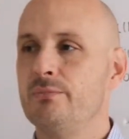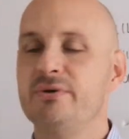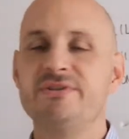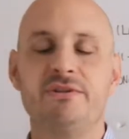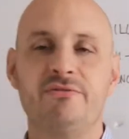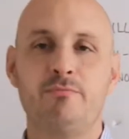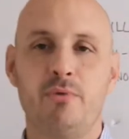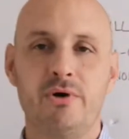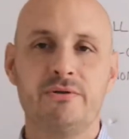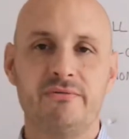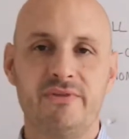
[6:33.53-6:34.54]
positive
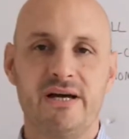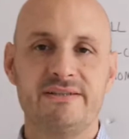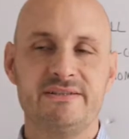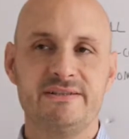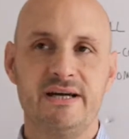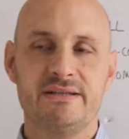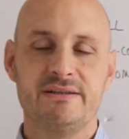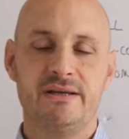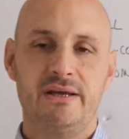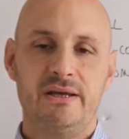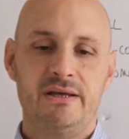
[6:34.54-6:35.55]
point of that is that
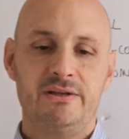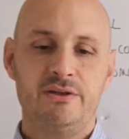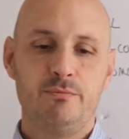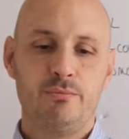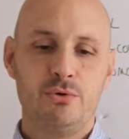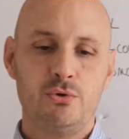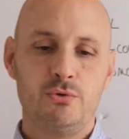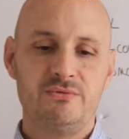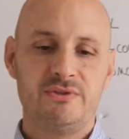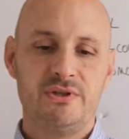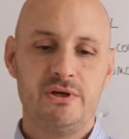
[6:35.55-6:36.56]
it
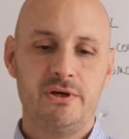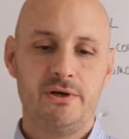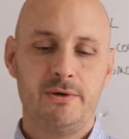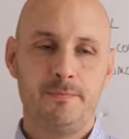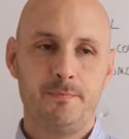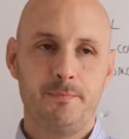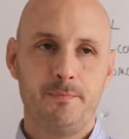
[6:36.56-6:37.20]
improves the